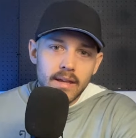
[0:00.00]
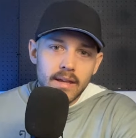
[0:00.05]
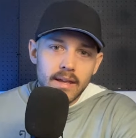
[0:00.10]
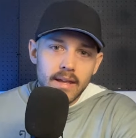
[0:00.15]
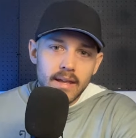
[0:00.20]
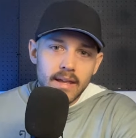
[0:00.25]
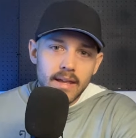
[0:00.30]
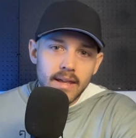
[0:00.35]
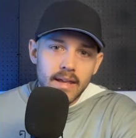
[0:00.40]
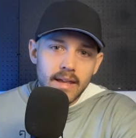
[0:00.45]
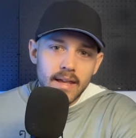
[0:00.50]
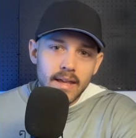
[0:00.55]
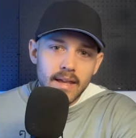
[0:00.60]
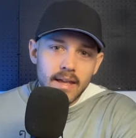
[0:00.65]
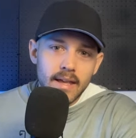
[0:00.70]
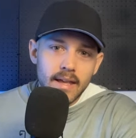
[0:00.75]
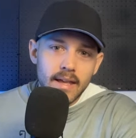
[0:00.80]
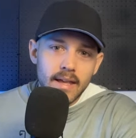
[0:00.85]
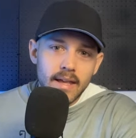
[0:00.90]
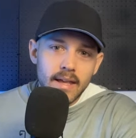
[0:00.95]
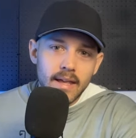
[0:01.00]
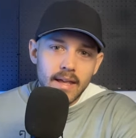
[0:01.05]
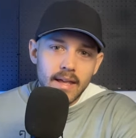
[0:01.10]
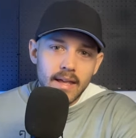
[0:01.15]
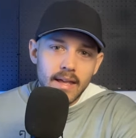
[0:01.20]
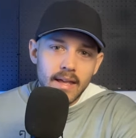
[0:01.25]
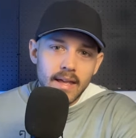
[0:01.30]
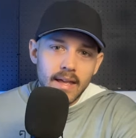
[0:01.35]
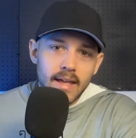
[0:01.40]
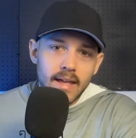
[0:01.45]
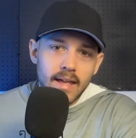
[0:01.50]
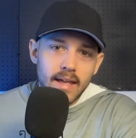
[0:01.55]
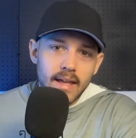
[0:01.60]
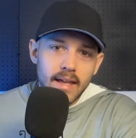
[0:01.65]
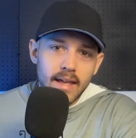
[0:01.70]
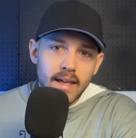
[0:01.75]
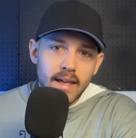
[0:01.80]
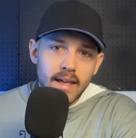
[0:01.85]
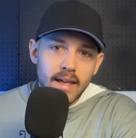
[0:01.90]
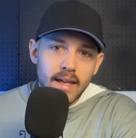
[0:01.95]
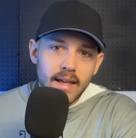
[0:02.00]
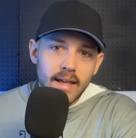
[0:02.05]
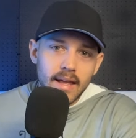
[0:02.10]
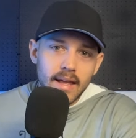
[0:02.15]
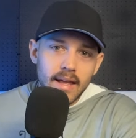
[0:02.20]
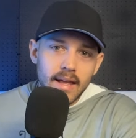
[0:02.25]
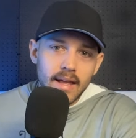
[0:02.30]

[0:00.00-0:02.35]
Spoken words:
No one is speaking in this clip.